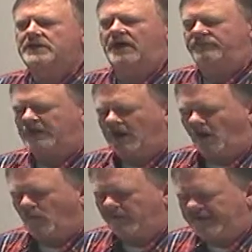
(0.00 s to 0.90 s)
of the
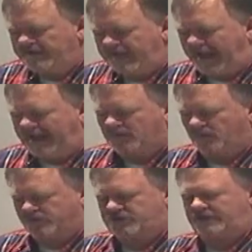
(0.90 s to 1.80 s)
golden
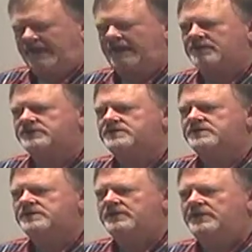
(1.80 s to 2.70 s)

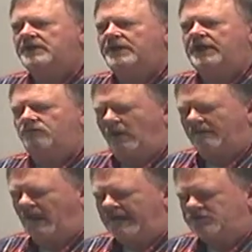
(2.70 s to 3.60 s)
candlesticks in
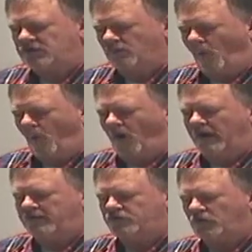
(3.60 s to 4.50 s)
Revelation
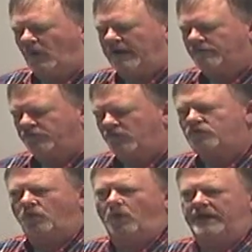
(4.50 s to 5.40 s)
1 12 through
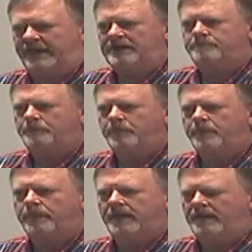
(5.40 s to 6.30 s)
20,
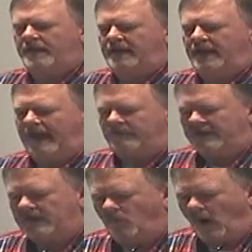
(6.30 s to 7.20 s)
and
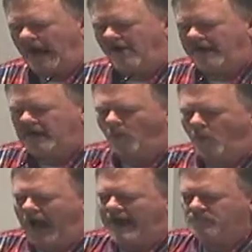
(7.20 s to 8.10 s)
then wearing a
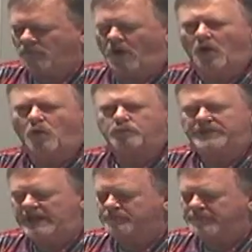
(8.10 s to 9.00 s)
white
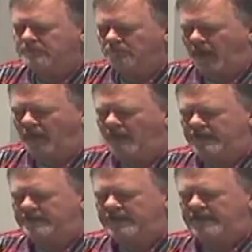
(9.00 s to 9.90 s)
robe dipped in
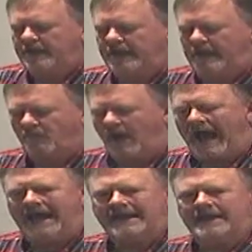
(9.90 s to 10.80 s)
blood and
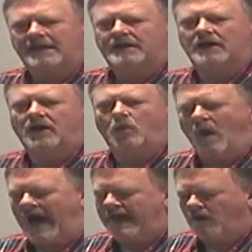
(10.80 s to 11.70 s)
riding a
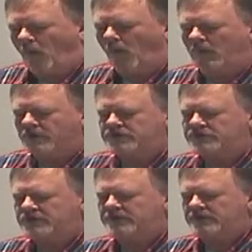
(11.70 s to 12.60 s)
white
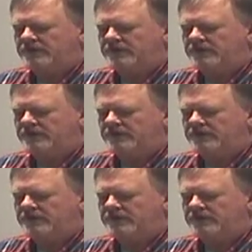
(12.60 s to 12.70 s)
horse?